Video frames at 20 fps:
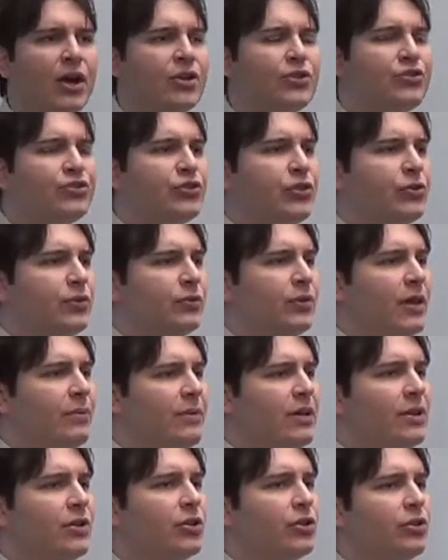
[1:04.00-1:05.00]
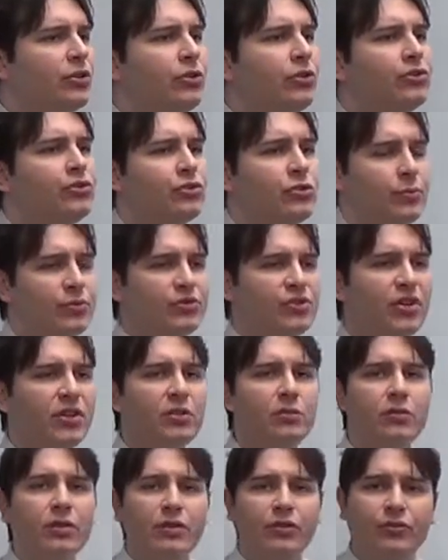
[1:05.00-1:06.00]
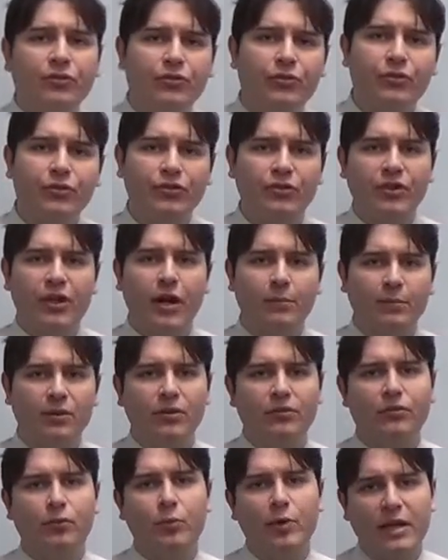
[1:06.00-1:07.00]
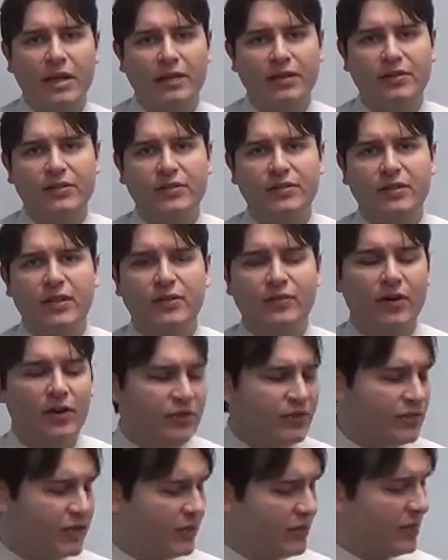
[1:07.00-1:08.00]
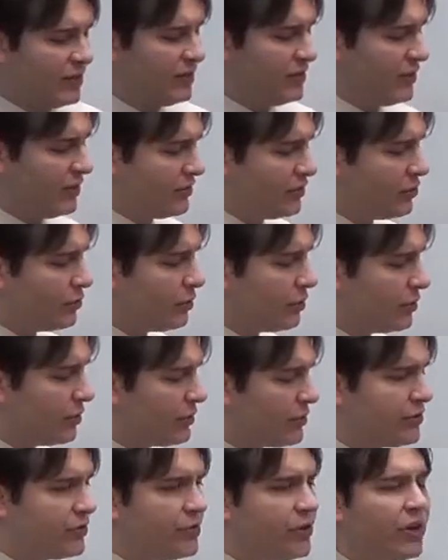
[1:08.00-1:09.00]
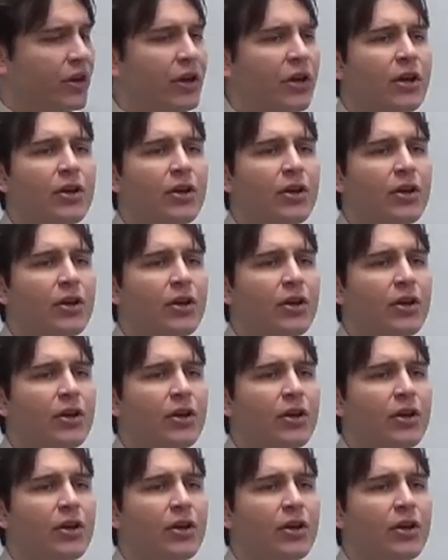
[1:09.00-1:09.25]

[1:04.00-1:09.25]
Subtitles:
So let me encourage you, particularly in the first couple of weeks of our statistics course,